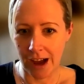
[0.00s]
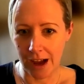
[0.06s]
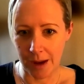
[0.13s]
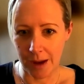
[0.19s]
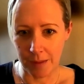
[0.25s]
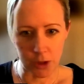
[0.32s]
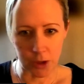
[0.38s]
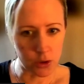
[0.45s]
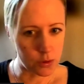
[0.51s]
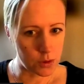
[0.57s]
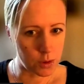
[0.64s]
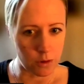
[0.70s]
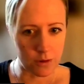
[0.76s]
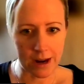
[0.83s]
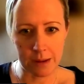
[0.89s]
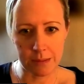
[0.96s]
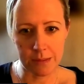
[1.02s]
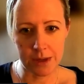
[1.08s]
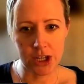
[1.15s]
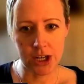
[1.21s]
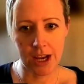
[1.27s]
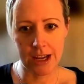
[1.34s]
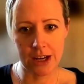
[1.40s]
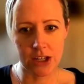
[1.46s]
The crew around me
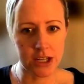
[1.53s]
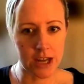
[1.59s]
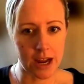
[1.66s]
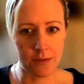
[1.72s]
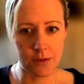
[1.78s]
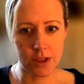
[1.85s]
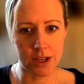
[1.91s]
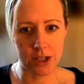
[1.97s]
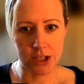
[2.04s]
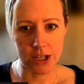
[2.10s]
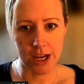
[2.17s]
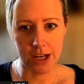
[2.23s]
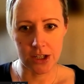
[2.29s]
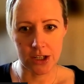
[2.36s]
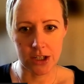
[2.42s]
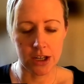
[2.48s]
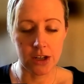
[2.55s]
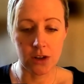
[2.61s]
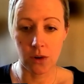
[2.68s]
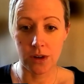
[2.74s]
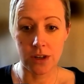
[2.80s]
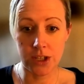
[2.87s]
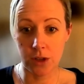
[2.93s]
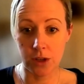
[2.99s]
changed, everything changed. And
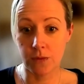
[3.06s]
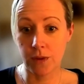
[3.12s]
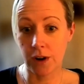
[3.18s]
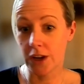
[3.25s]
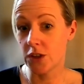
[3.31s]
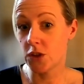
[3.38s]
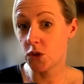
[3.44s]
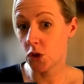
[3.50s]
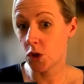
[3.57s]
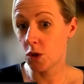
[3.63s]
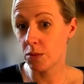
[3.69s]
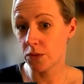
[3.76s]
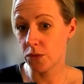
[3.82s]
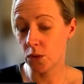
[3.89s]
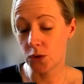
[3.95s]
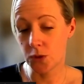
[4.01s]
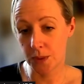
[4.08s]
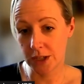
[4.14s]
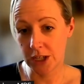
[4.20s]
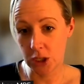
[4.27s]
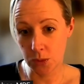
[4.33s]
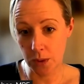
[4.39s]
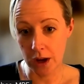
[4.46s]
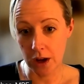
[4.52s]
not until very soon before
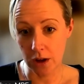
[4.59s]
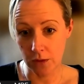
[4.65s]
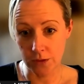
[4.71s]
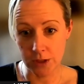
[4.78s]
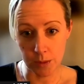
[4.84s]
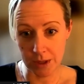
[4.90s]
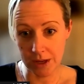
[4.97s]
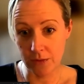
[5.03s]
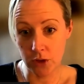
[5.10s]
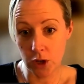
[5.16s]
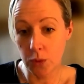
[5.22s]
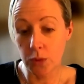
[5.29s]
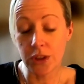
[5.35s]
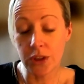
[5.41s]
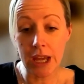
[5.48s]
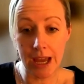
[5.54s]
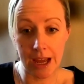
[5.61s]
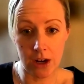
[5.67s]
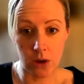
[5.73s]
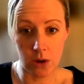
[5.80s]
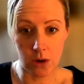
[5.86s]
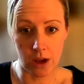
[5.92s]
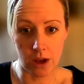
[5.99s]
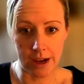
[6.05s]
2012 do we even know what the kit
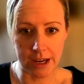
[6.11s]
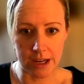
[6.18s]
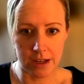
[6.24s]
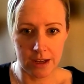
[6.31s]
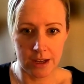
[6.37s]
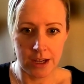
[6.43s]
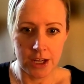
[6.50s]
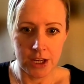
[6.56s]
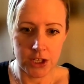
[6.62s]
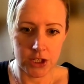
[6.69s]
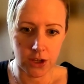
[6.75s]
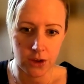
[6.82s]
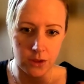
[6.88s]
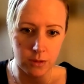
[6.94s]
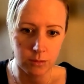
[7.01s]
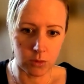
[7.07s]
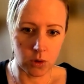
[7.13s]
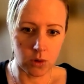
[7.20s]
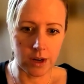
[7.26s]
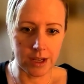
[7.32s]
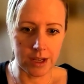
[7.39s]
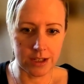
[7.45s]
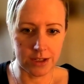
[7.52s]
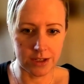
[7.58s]
looked like. So the more
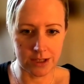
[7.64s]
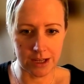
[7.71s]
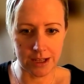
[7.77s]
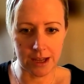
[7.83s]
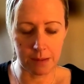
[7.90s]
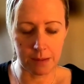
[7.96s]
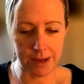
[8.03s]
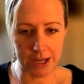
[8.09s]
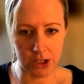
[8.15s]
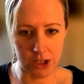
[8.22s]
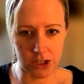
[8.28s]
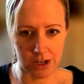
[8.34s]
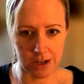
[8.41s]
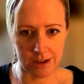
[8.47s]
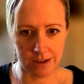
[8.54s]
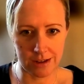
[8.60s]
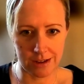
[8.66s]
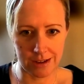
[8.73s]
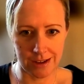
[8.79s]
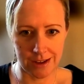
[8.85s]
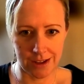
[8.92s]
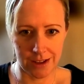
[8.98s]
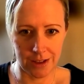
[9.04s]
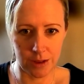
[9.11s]
I could see that picture,
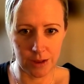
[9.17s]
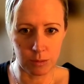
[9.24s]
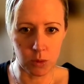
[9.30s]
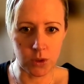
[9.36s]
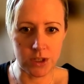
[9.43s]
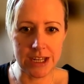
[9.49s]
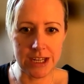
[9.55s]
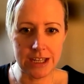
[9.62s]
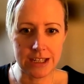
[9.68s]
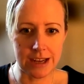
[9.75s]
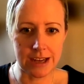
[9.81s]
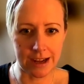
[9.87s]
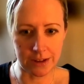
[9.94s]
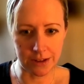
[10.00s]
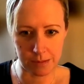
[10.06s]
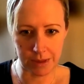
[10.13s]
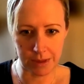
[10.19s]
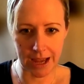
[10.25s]
the more detailed it